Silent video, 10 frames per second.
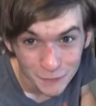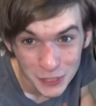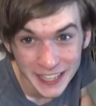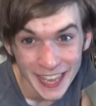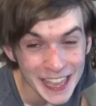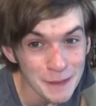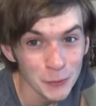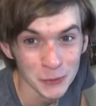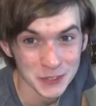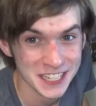of the
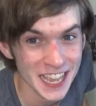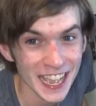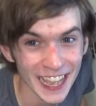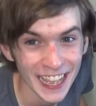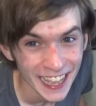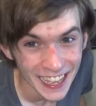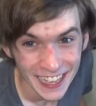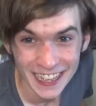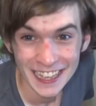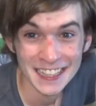cables.
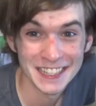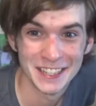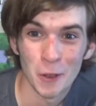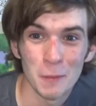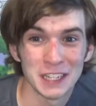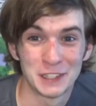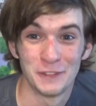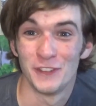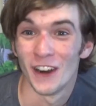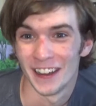So much
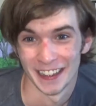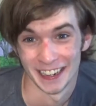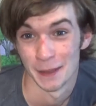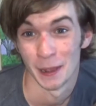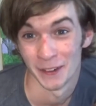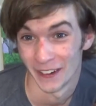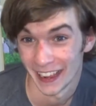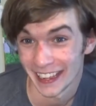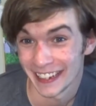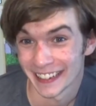fun, am I
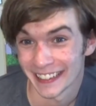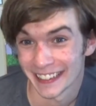right?